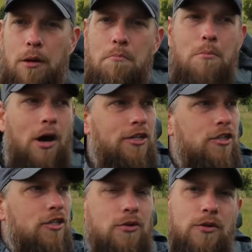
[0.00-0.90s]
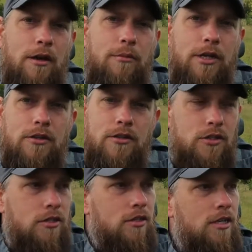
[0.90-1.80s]
I might just do that
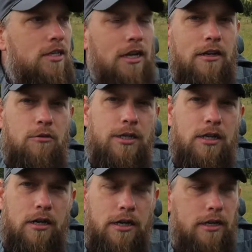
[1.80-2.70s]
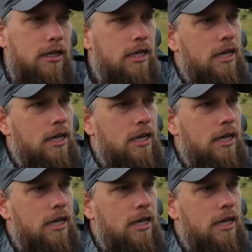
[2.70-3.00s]
because it's a little bit darker.